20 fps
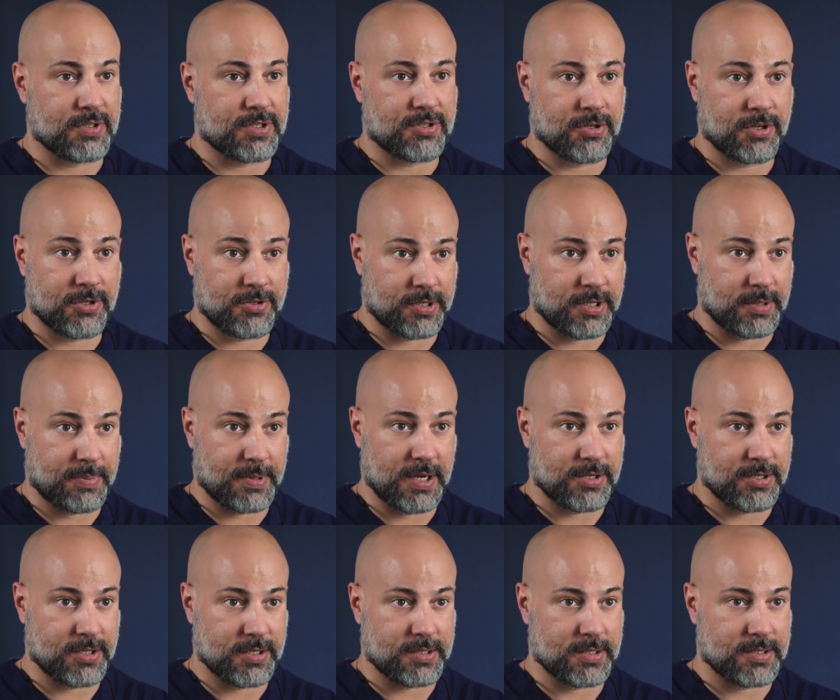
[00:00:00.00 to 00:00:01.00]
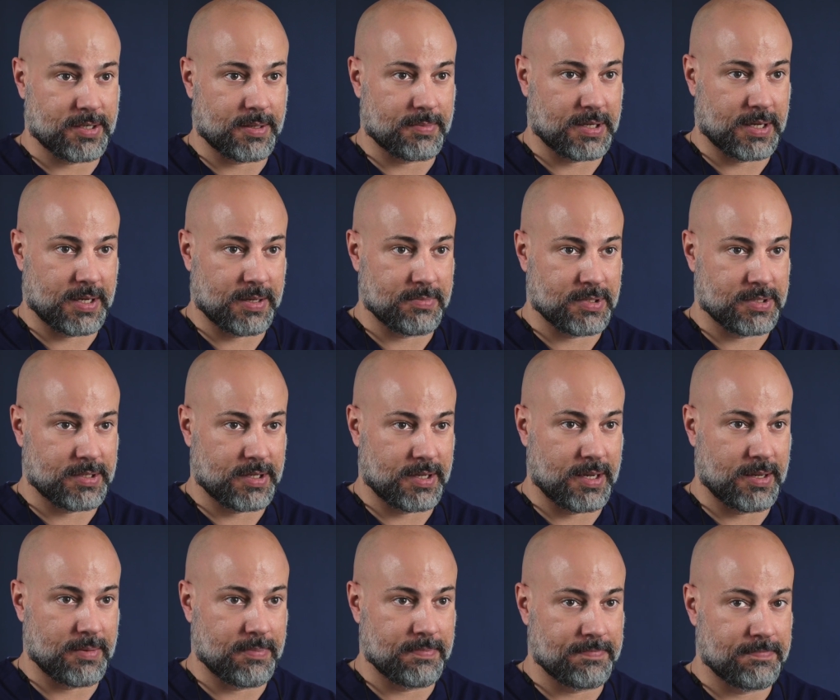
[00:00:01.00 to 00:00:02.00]
a surgery to patients is sometimes
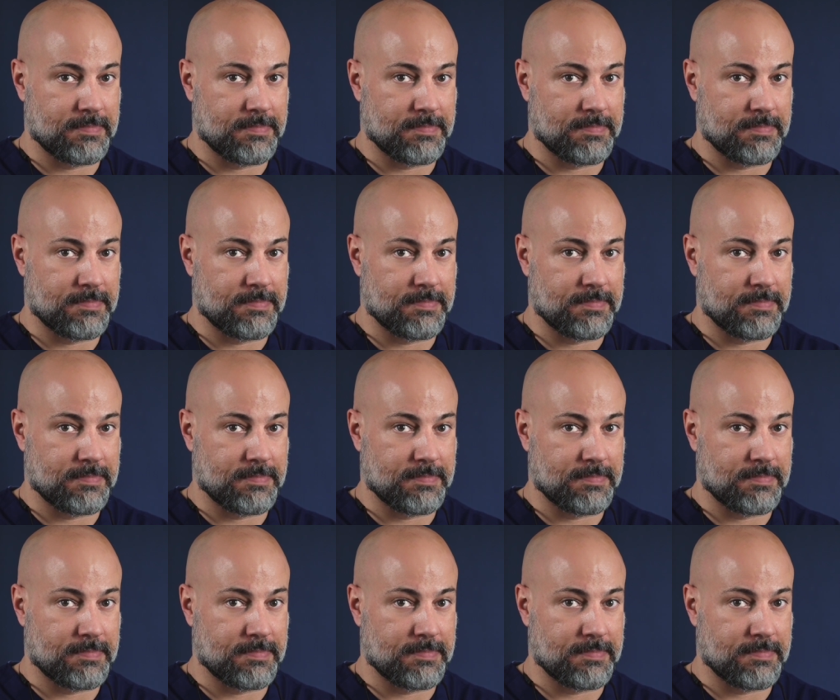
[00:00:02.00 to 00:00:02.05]
a,